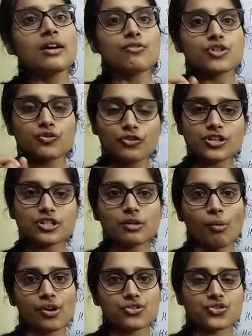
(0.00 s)
was first
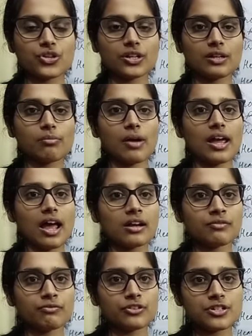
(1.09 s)
demonstrated by
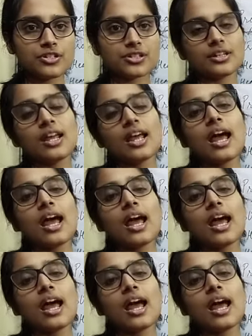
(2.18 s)
Finson,